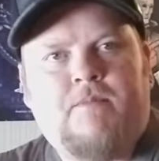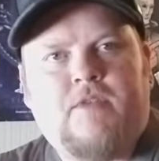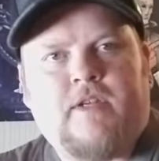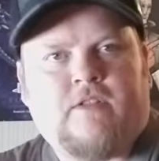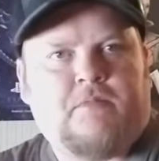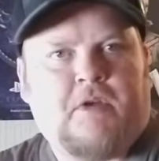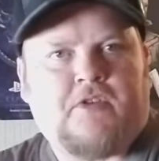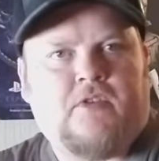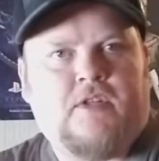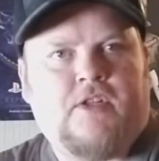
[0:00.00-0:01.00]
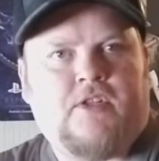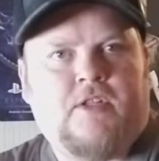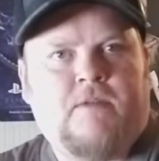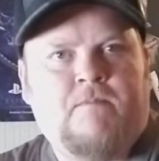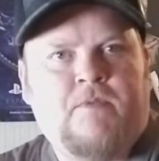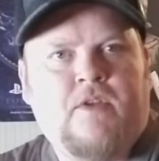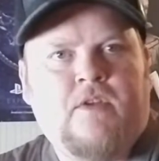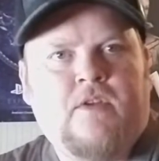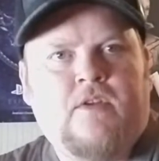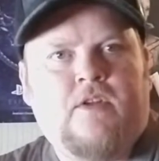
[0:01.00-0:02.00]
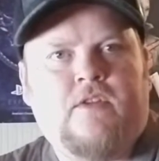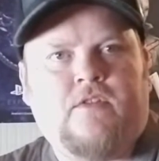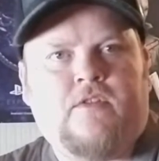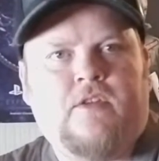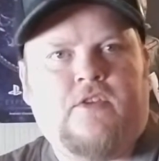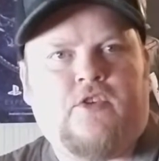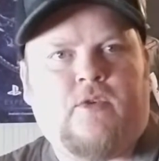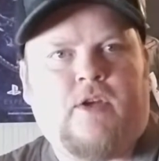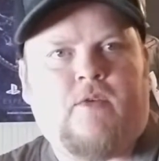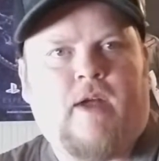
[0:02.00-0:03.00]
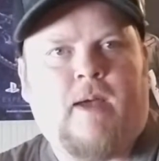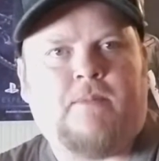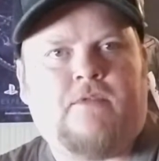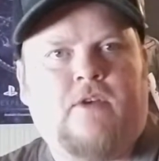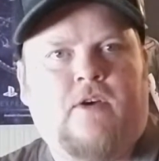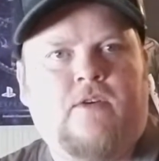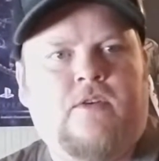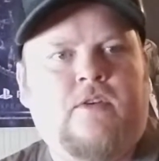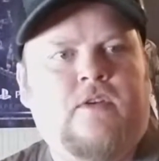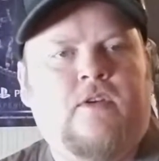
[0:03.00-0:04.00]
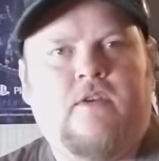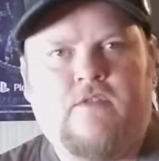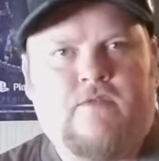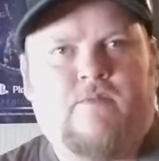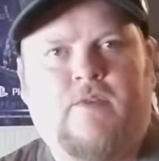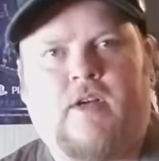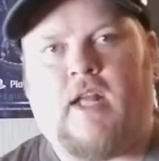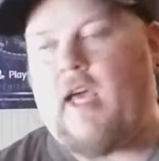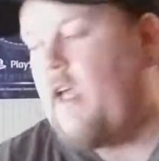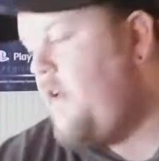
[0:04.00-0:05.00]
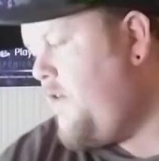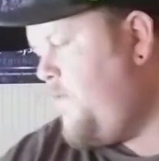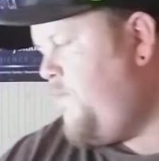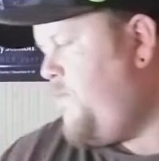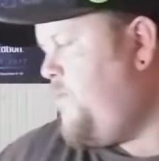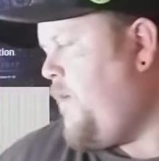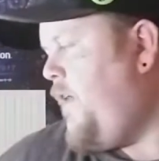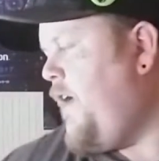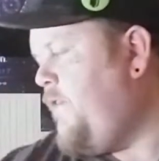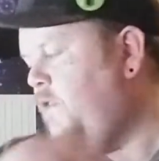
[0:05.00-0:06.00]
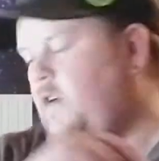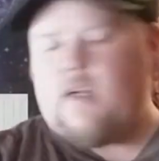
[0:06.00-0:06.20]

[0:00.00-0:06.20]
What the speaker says: It's like a special edition. And it's still in the shrink wrap, so figured, hey, buy that for